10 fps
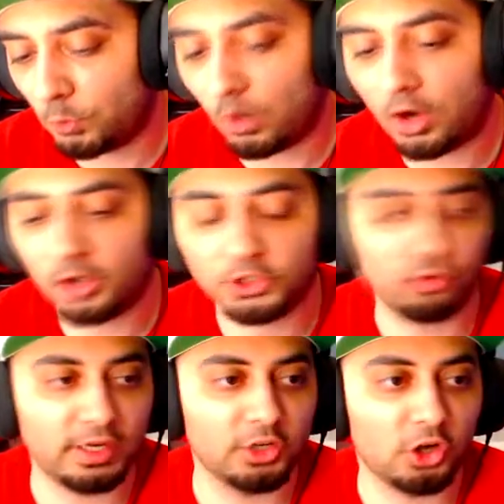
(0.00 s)
art
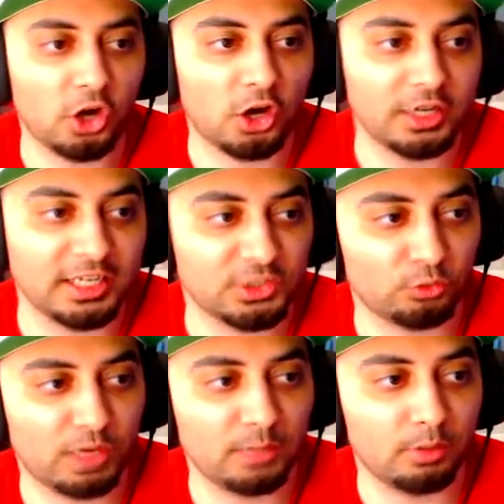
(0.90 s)
trainer card, and it's a
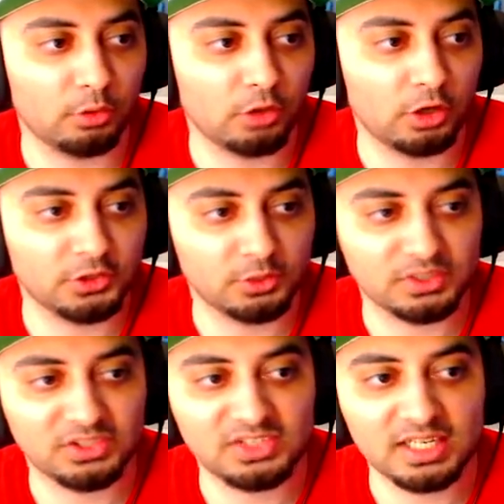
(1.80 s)
rainbow card, so it's
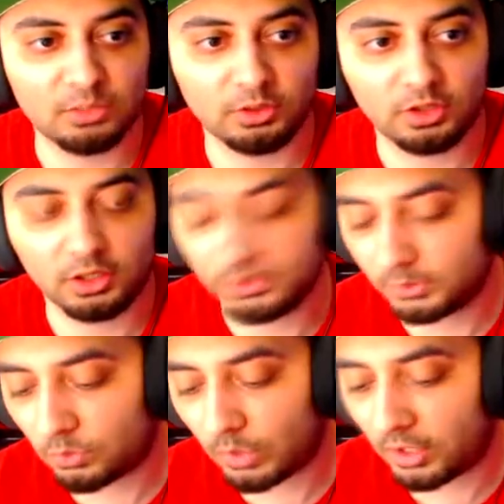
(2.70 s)
a secret card, so it's
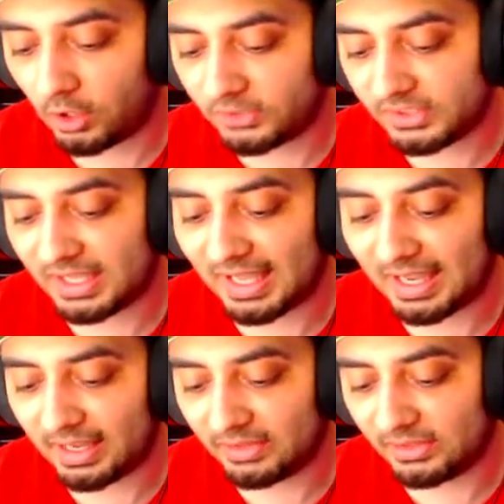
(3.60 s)
quite hard to get
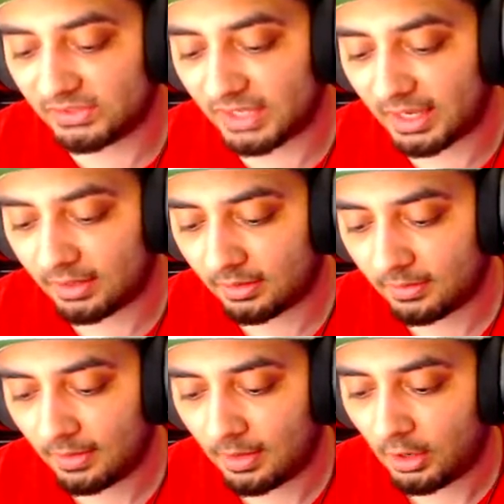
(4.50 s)
in the set.
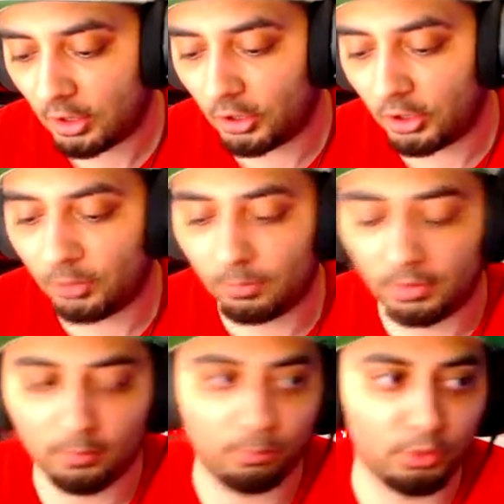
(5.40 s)
Um,
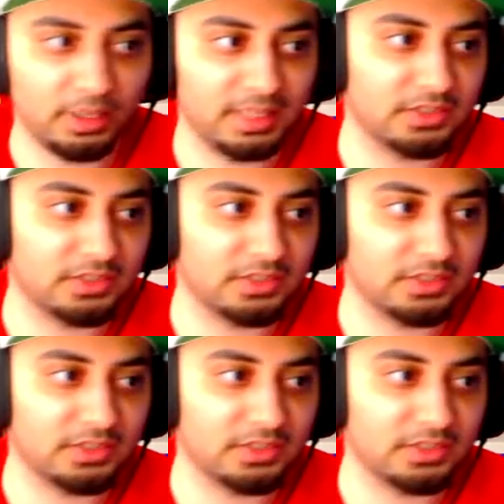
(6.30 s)
but it's